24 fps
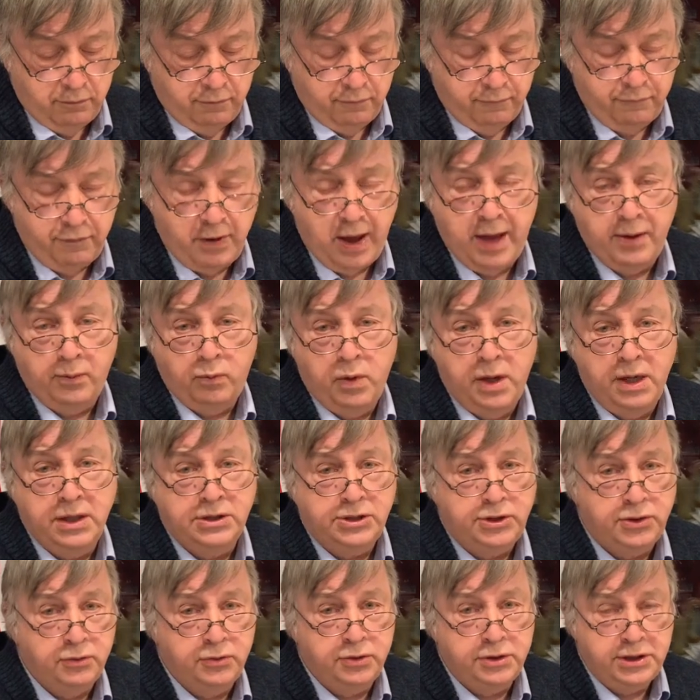find
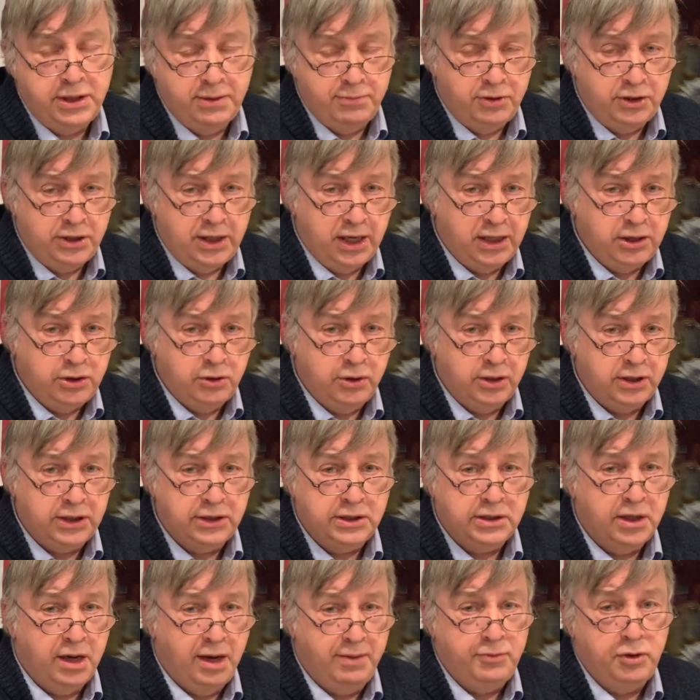ways to intimidate you
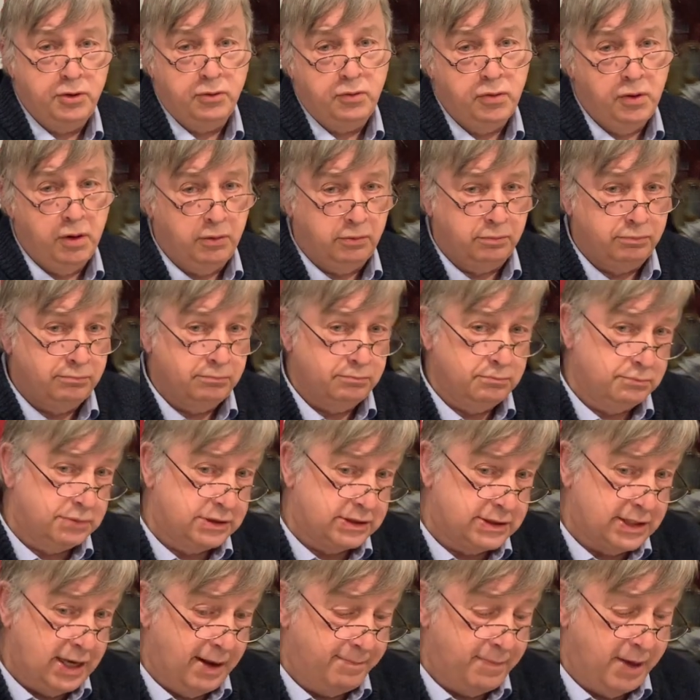anytime you, quote,
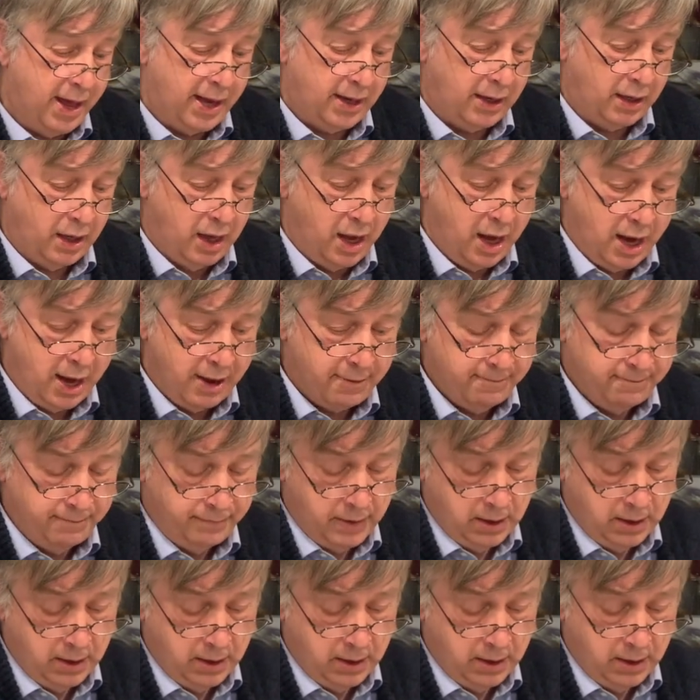step out of line.